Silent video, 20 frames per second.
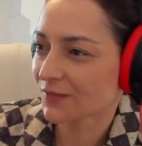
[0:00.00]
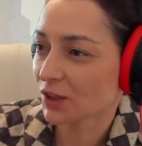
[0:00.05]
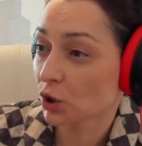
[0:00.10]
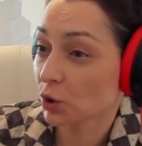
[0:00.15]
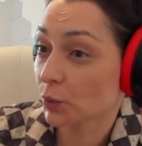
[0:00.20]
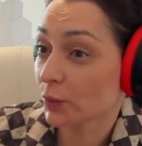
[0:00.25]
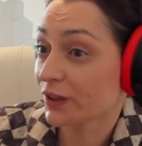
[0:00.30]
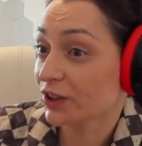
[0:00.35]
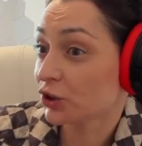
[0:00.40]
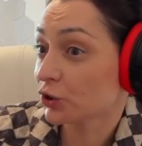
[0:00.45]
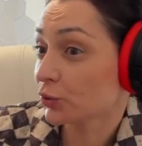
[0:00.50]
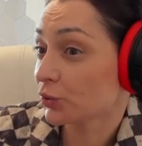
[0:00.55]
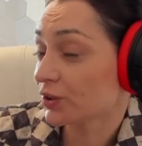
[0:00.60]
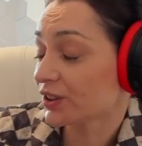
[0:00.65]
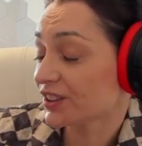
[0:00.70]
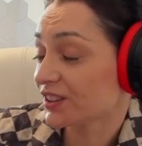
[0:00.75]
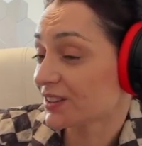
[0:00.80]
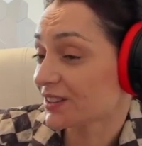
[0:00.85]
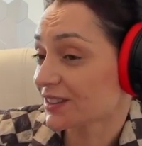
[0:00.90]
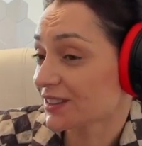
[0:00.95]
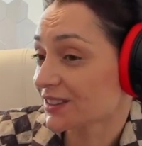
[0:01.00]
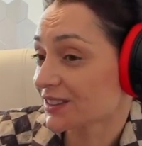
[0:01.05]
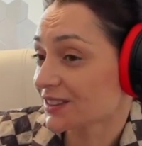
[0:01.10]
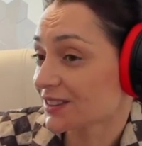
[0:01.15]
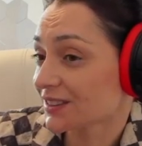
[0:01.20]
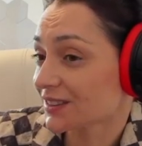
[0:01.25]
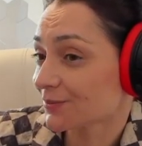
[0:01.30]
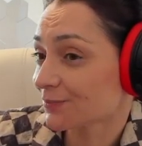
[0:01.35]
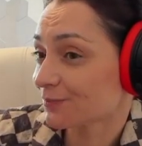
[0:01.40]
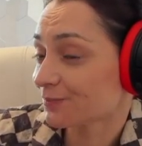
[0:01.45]
Queen to
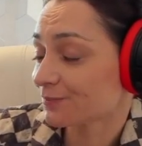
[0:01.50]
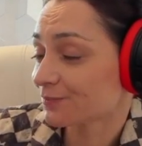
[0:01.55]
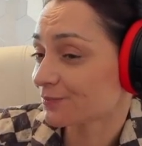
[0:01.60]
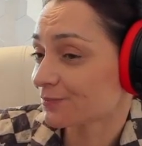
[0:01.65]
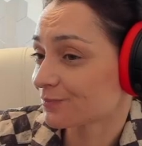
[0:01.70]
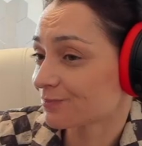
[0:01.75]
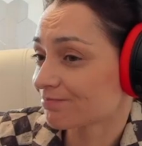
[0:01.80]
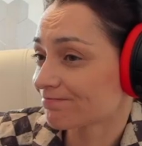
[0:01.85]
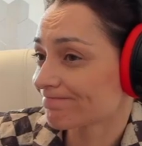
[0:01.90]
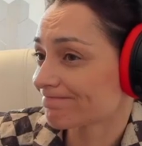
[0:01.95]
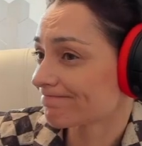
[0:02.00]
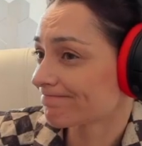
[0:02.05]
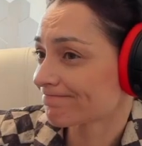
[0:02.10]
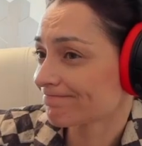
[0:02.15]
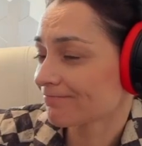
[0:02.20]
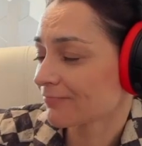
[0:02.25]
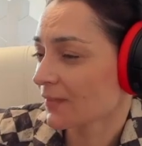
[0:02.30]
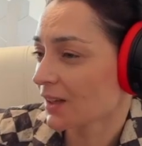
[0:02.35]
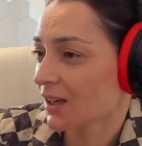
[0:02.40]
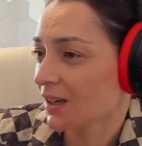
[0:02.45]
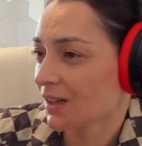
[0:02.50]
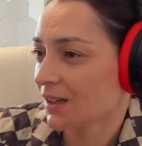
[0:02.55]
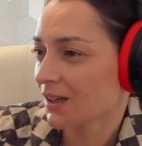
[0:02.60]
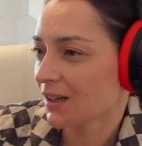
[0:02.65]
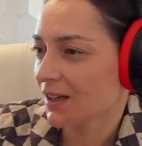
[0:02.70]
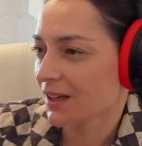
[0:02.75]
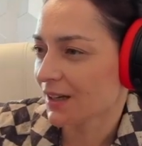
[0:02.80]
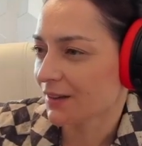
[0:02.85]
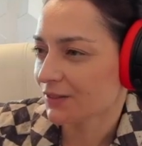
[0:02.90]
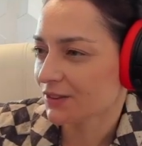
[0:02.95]
e6.
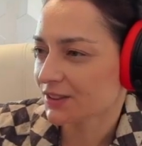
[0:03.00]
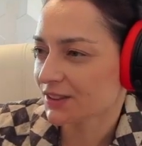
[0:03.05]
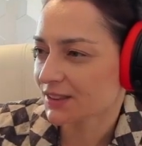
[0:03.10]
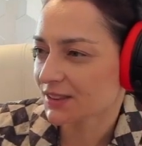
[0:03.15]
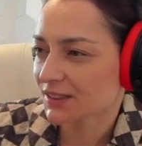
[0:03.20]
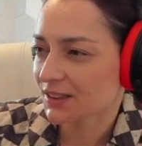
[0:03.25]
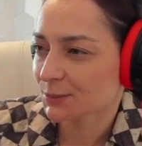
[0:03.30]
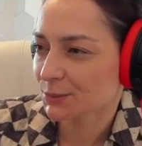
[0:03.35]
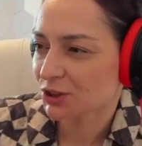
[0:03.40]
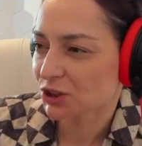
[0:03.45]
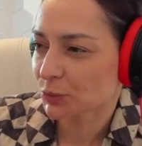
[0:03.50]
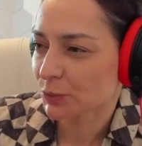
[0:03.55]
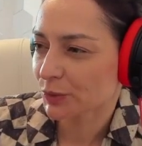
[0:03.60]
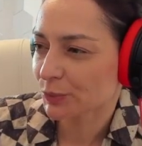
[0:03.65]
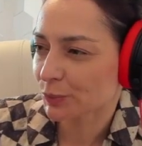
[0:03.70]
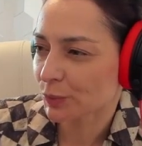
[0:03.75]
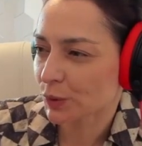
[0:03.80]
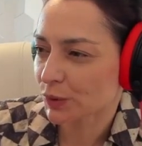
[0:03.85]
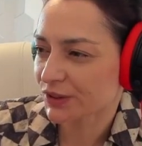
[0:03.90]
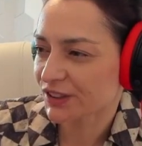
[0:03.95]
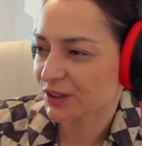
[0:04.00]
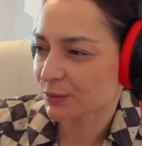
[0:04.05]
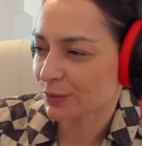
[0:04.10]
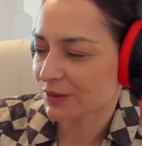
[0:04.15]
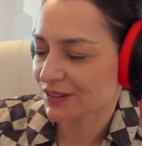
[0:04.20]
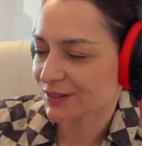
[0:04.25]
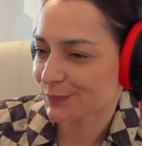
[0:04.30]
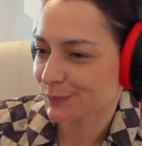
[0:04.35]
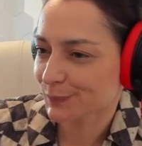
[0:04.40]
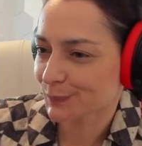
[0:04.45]
Everything seems to be
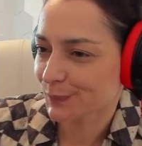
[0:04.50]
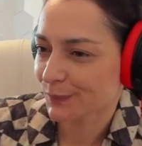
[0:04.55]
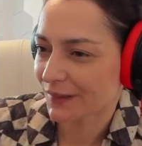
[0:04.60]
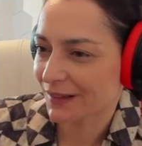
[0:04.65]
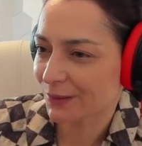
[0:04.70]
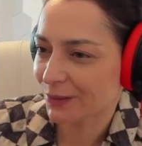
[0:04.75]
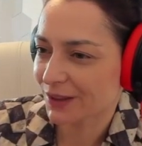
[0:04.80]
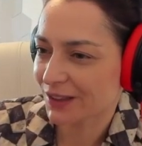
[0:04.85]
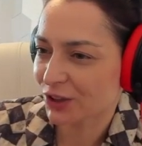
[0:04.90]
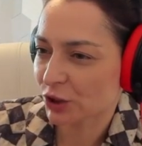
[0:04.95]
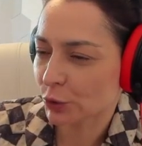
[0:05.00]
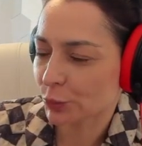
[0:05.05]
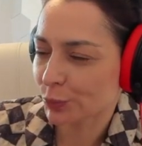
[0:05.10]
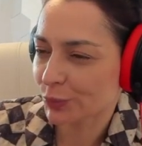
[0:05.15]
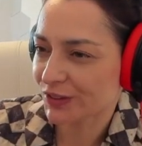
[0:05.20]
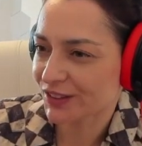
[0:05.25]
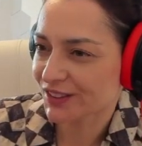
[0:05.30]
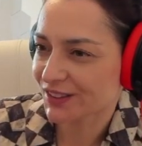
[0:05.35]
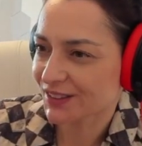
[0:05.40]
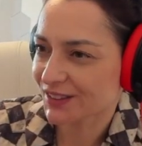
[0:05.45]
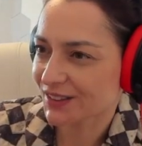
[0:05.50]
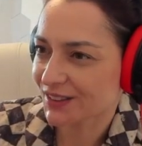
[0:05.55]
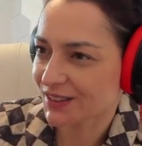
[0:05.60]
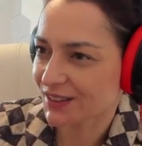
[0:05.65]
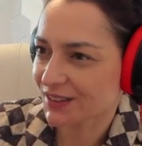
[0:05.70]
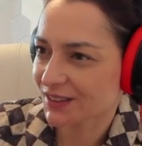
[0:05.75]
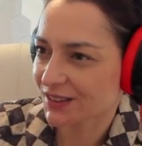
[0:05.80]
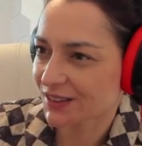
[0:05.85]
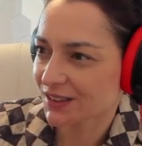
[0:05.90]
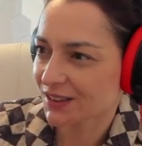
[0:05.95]
possible when your
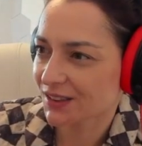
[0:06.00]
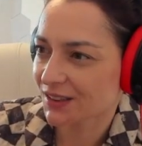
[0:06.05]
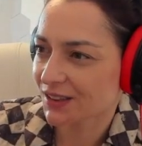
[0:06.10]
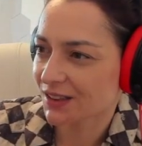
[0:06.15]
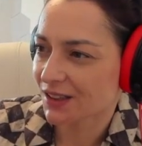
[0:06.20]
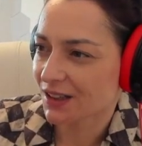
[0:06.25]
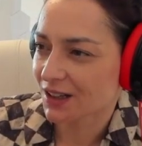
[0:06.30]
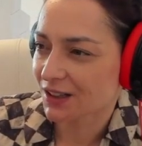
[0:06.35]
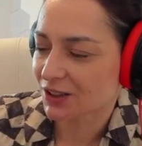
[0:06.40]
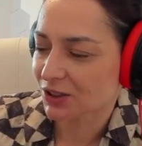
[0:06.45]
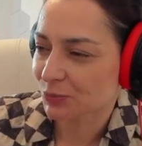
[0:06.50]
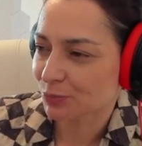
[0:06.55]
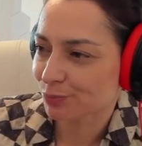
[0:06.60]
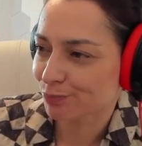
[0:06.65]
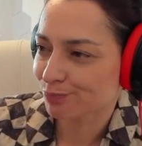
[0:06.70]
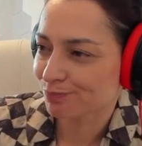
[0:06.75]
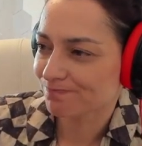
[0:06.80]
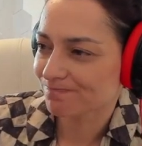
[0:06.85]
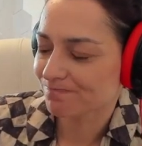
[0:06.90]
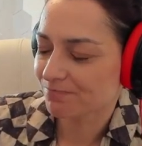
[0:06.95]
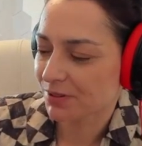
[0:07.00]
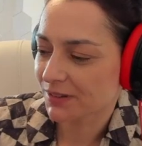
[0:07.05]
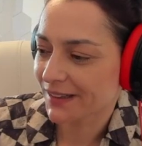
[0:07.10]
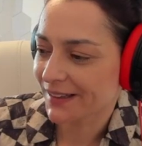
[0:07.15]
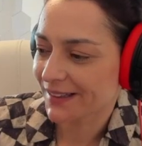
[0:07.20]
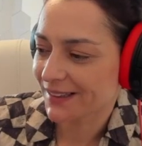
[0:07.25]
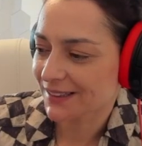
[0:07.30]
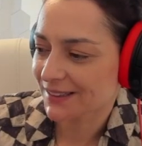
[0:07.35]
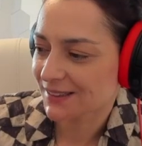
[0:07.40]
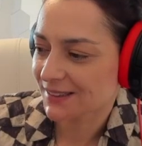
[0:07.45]
pieces are
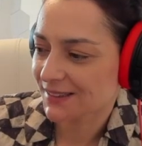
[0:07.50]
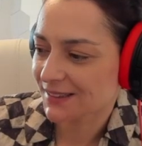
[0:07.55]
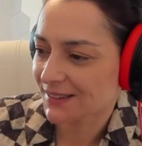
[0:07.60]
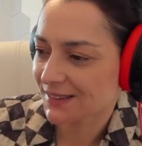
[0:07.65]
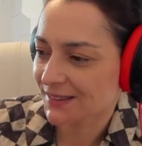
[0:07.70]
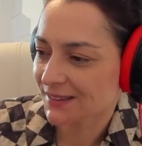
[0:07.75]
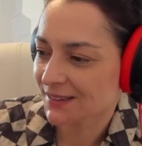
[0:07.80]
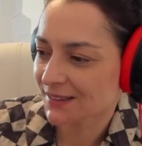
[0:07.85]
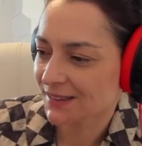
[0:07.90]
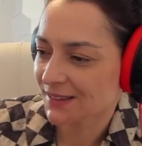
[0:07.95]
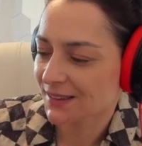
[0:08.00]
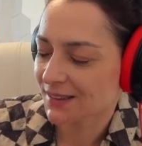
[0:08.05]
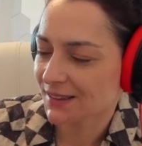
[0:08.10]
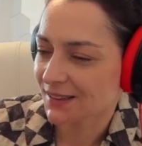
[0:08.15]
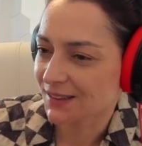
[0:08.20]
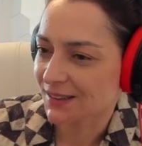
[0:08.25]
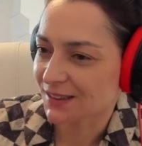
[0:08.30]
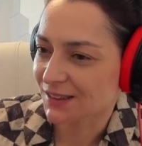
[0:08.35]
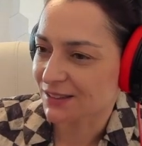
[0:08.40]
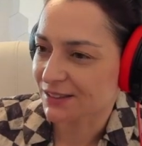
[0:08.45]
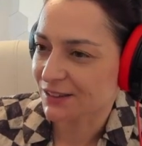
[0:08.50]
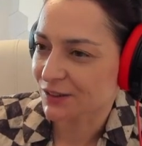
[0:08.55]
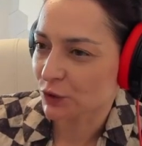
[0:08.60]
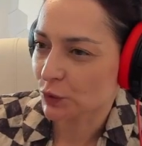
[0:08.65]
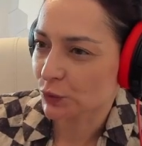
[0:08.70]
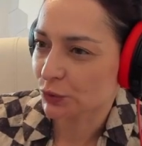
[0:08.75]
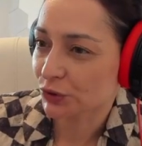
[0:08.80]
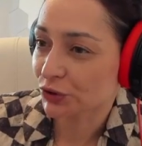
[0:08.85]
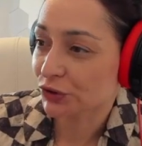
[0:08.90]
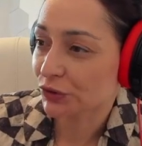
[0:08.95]
placed uh,
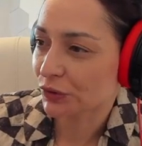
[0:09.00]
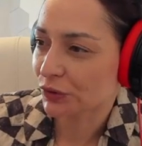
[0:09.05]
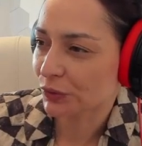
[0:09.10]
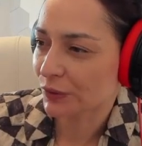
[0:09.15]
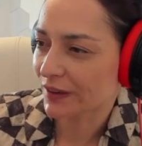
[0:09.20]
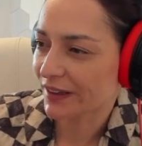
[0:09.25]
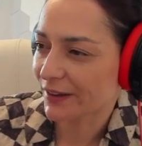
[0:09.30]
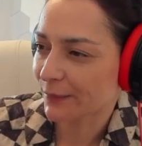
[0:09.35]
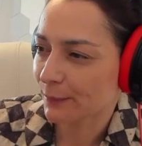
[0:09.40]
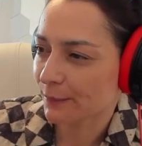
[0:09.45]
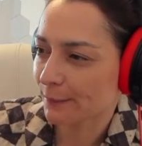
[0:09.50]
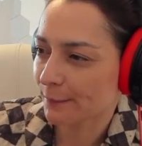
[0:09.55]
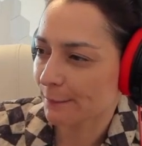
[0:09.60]
so strongly.